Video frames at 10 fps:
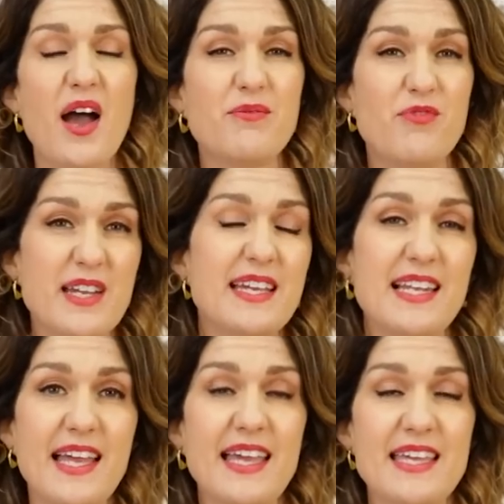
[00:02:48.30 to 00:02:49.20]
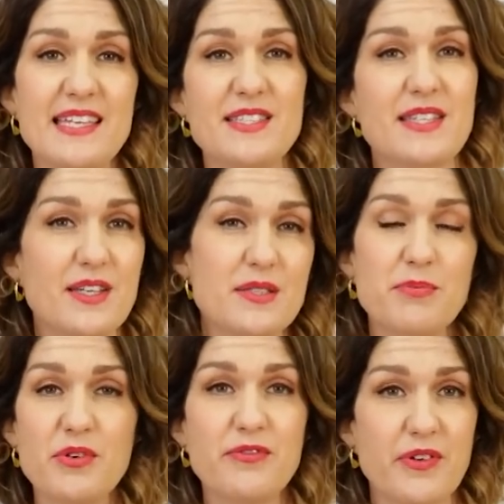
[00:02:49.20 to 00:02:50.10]
really is
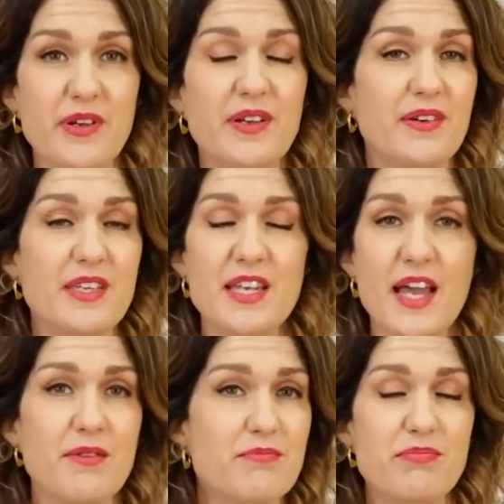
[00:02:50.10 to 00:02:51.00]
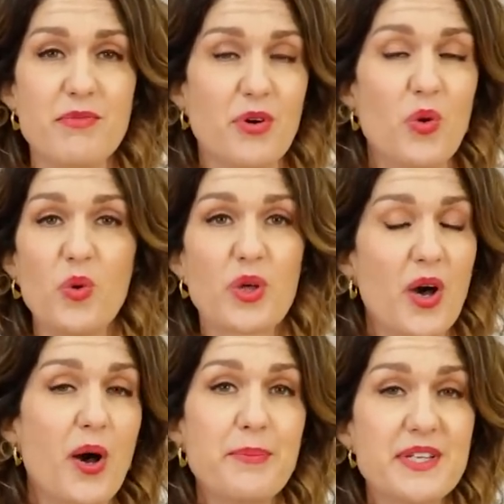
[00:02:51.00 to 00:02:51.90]
suitable for, you know, all
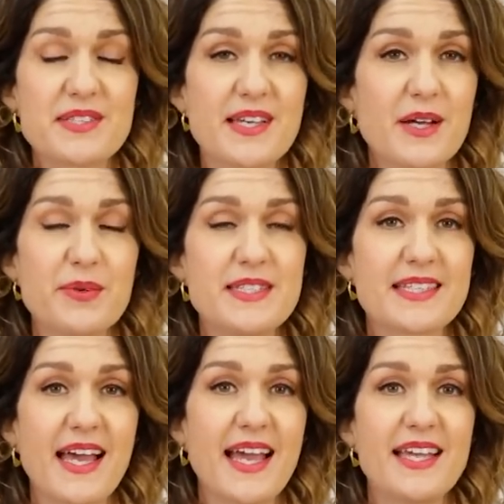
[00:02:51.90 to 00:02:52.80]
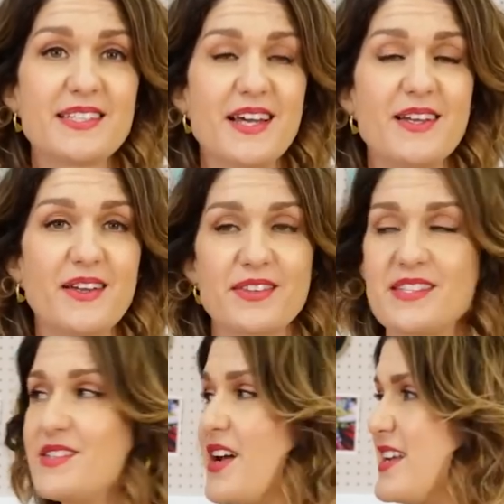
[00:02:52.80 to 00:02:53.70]
garments, I would say. I don't, I,
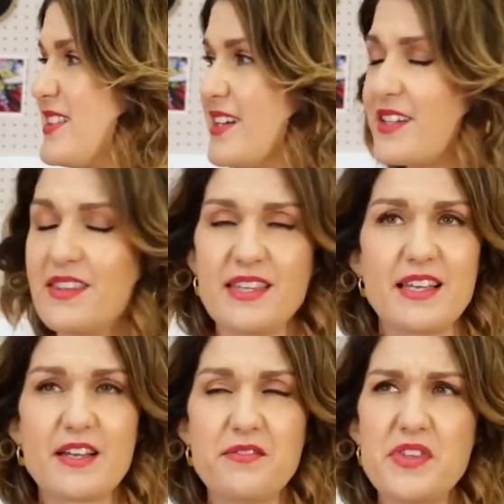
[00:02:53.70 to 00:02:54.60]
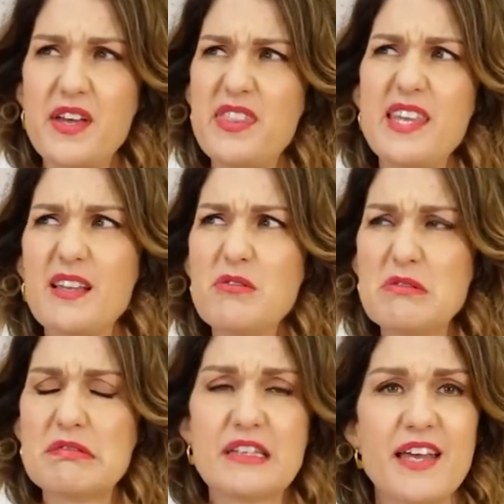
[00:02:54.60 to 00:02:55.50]
there's not anything I can think of that I think,
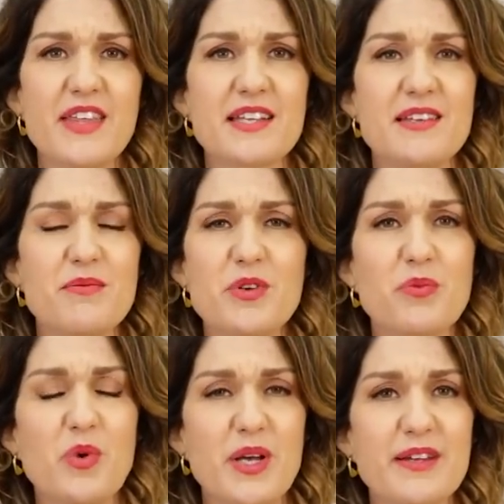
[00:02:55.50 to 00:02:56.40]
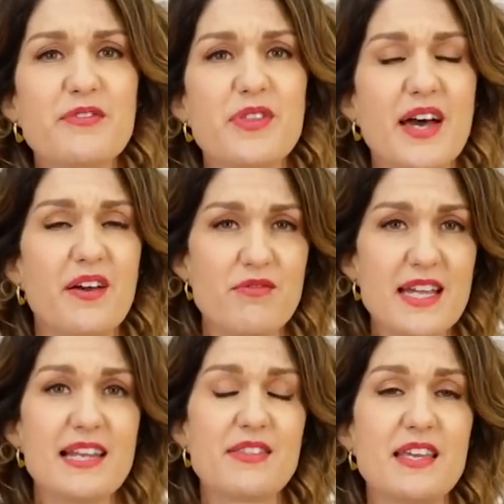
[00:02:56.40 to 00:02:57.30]
oh no, that it wouldn't work for that. I
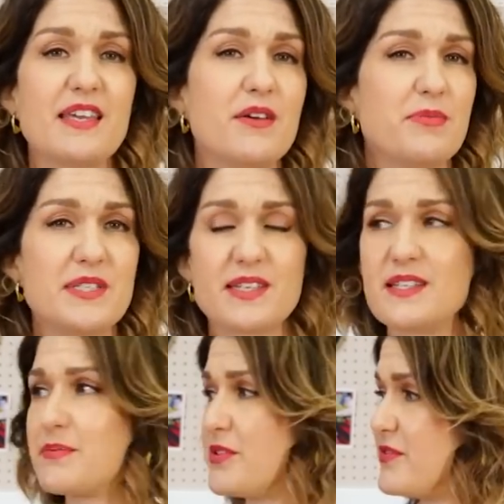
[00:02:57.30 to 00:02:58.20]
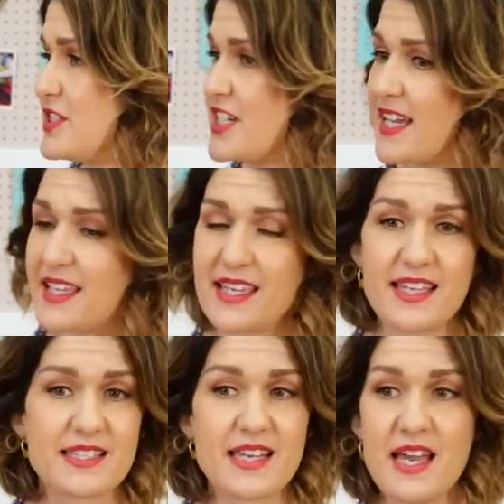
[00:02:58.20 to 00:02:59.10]
really think it would be suitable for
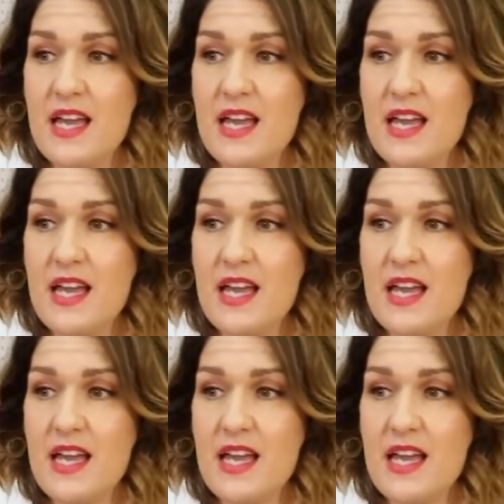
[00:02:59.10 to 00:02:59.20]
jackets,